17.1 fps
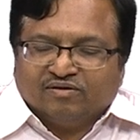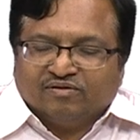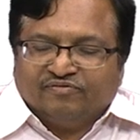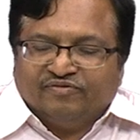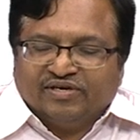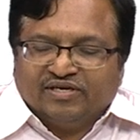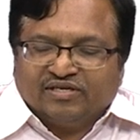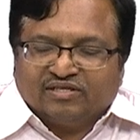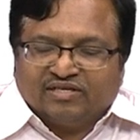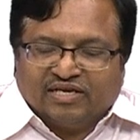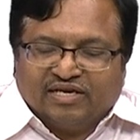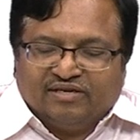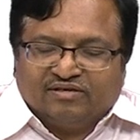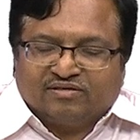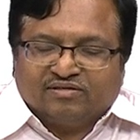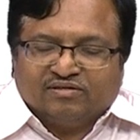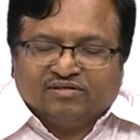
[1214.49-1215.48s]
where the
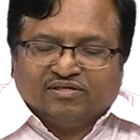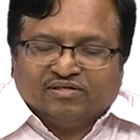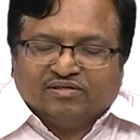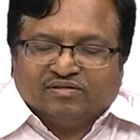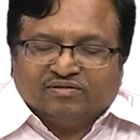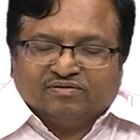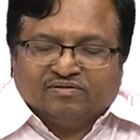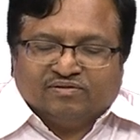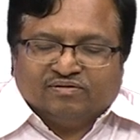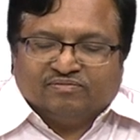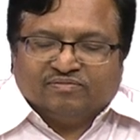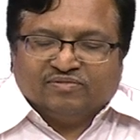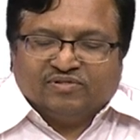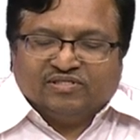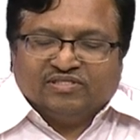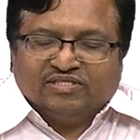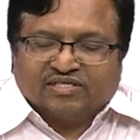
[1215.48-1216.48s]
light
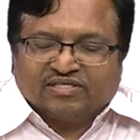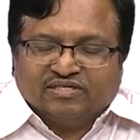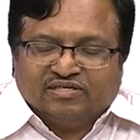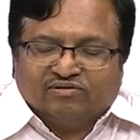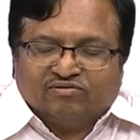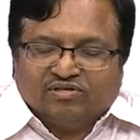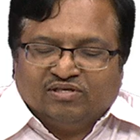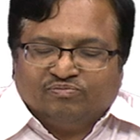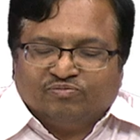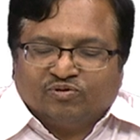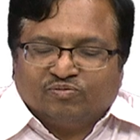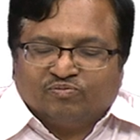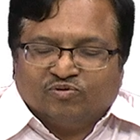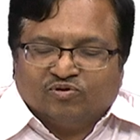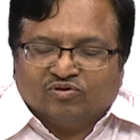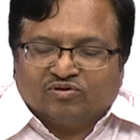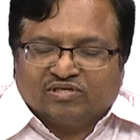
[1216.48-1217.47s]
injected into the
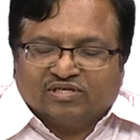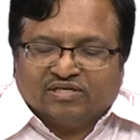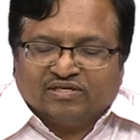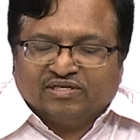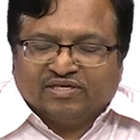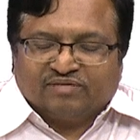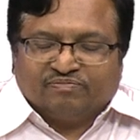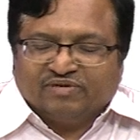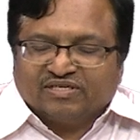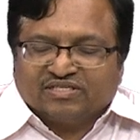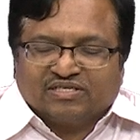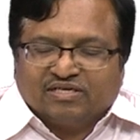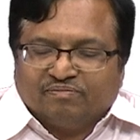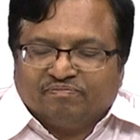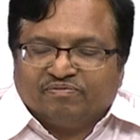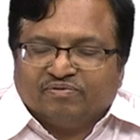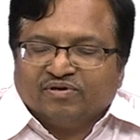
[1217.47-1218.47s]
input port can get
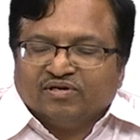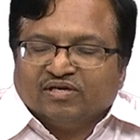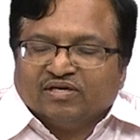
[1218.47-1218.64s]
mixed up